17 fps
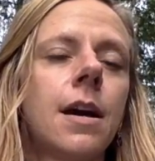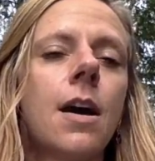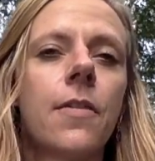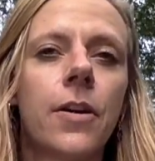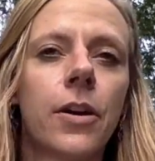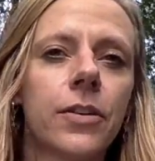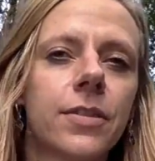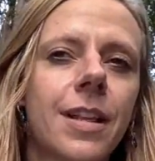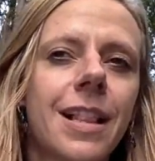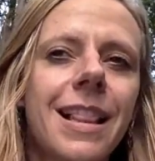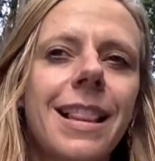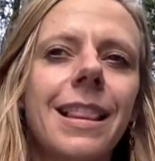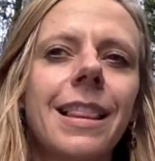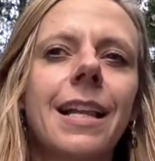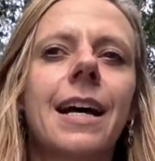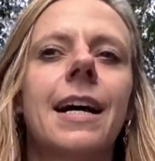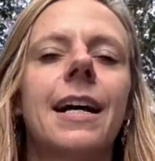there's a
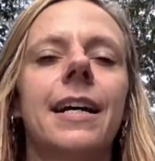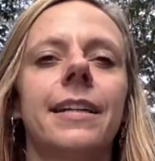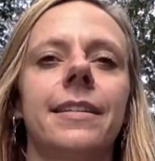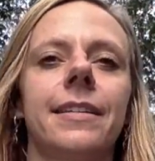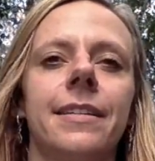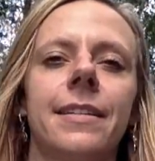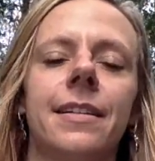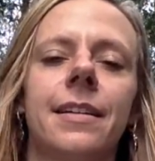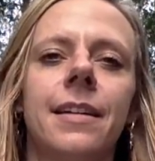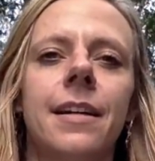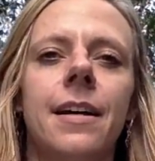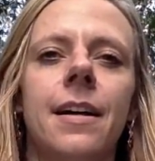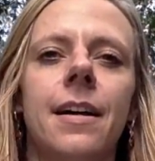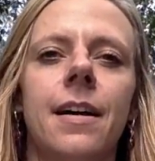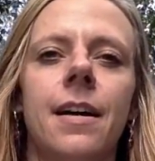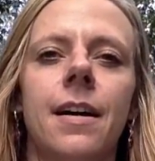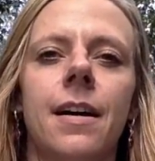lot
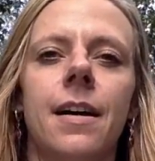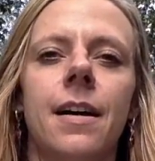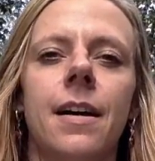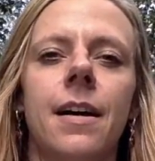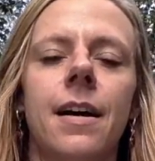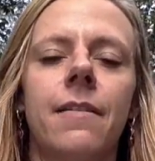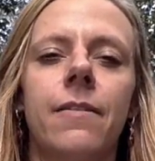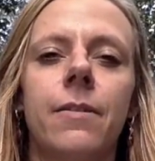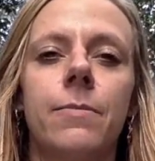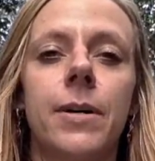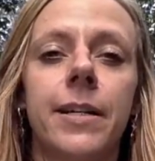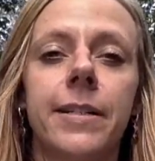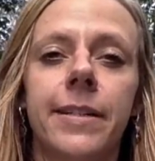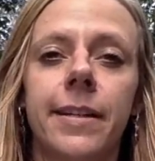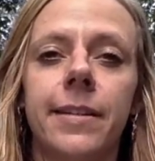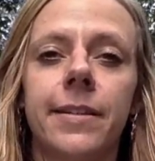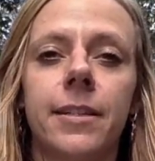of
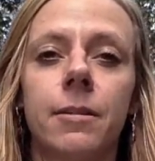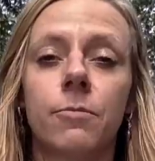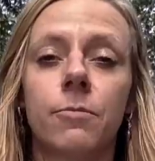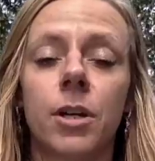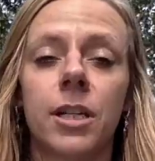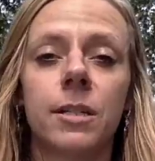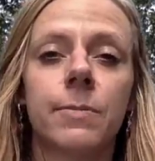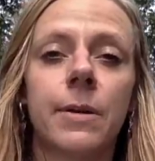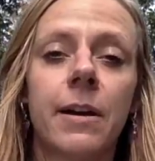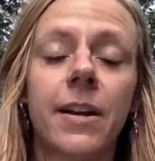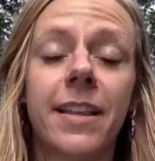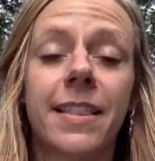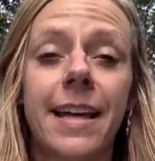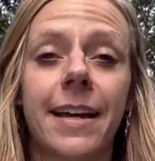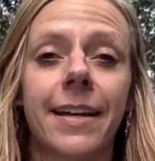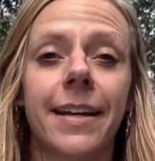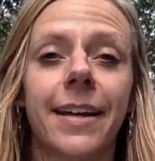abundance prosperity
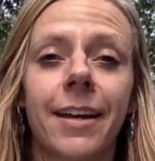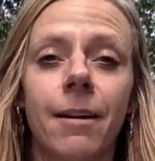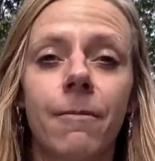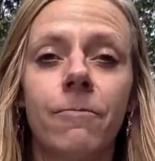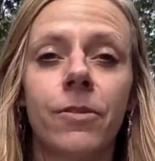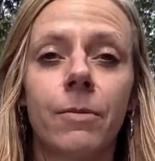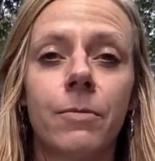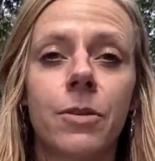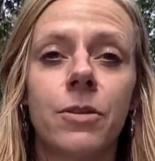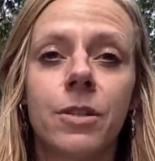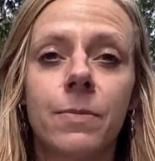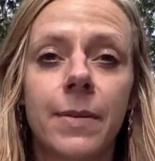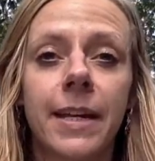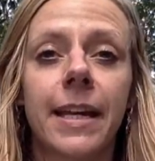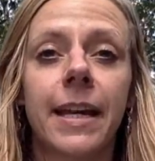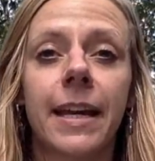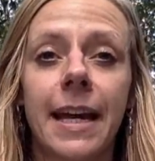that can come from you
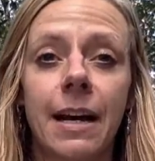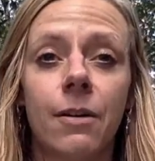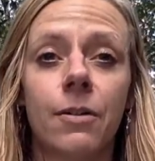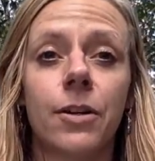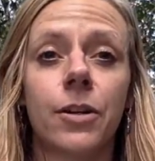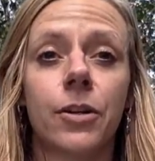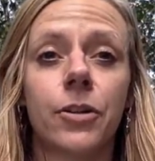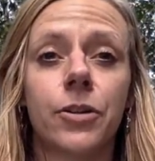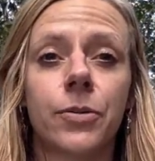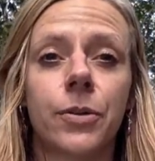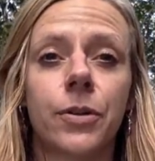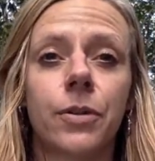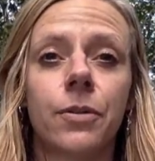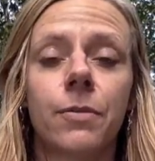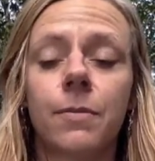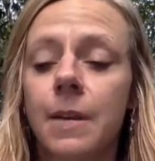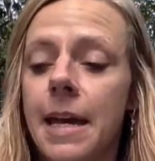speaking out your
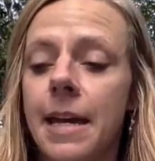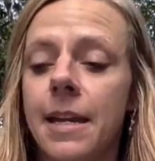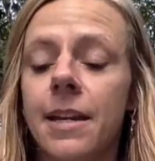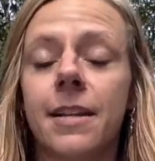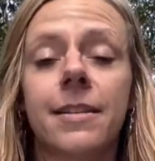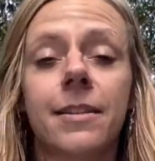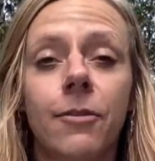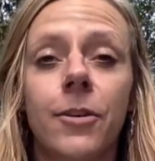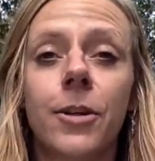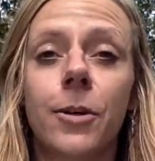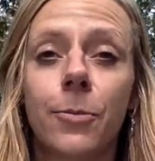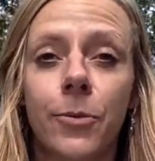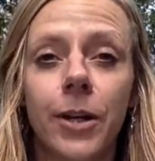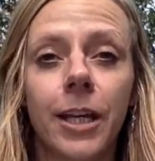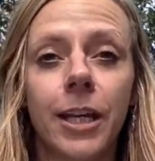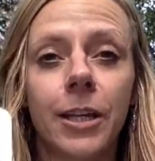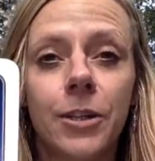truth. And it's going to
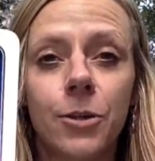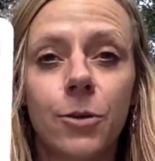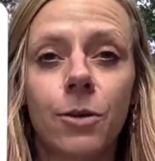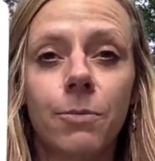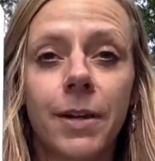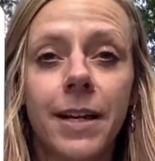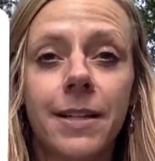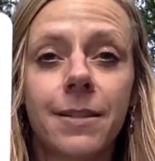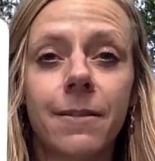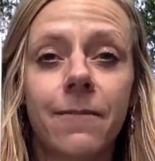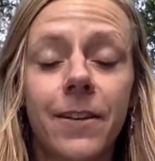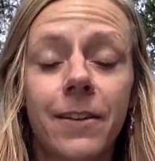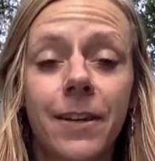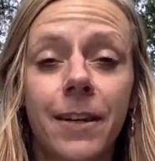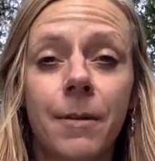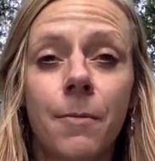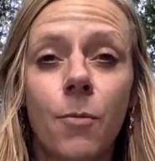bring you to a place of
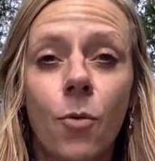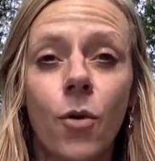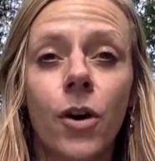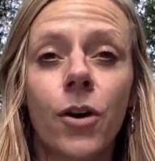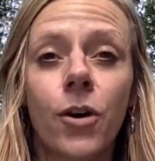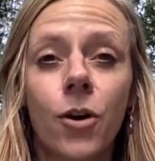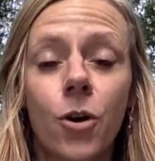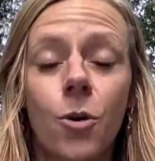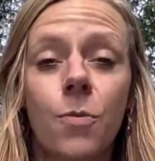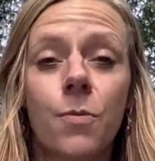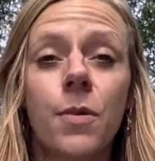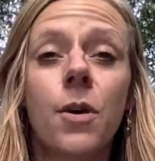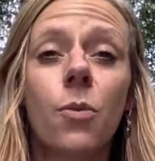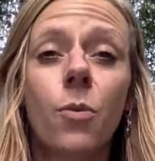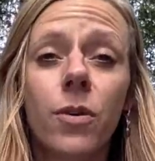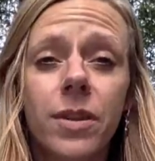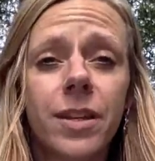feeling more home
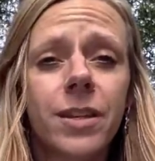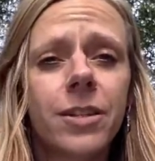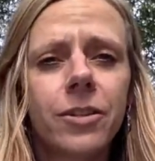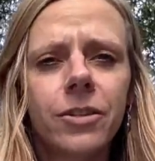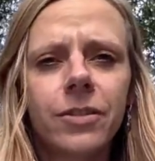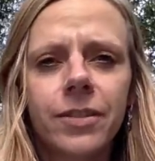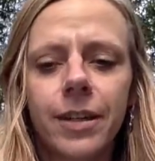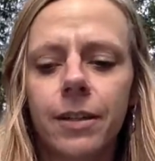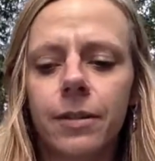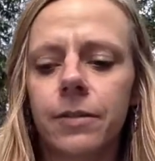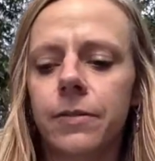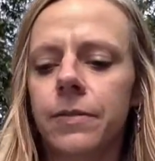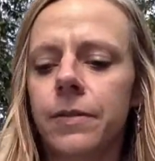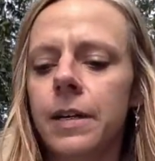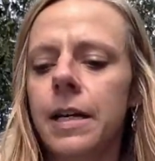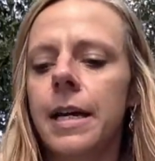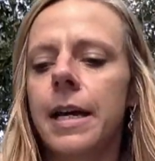within yourself
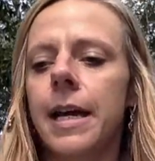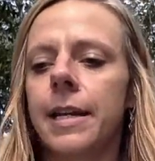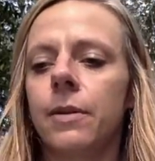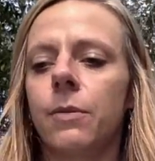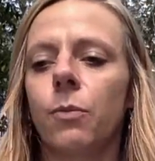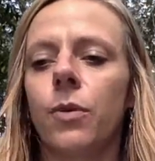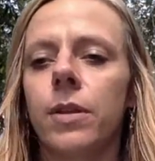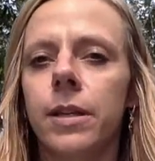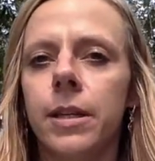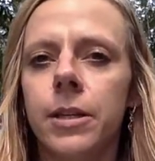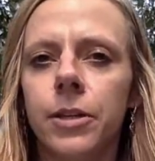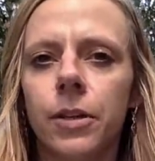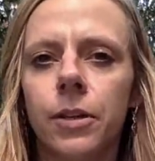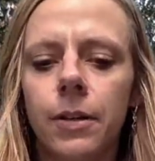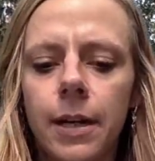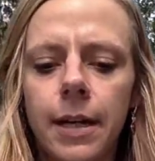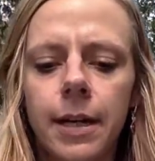and within
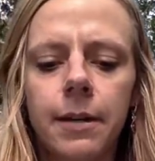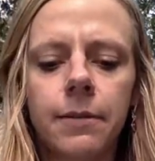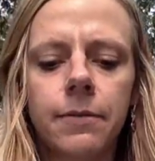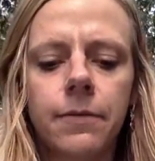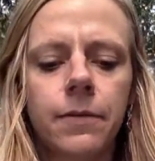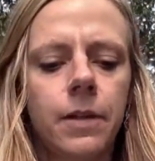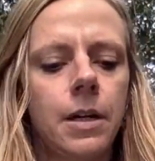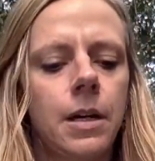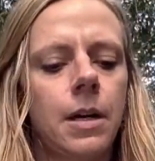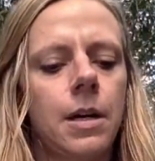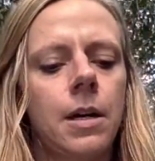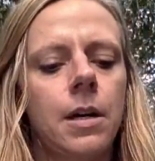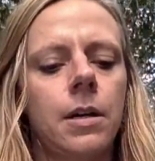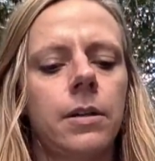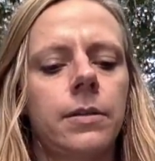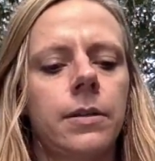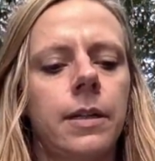your life.
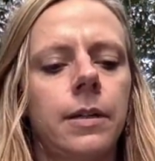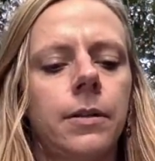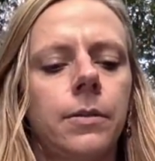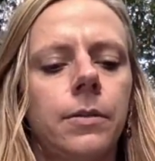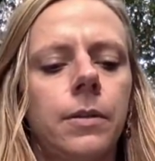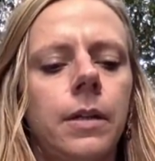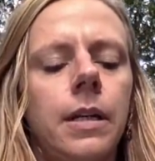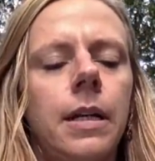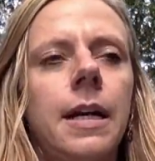So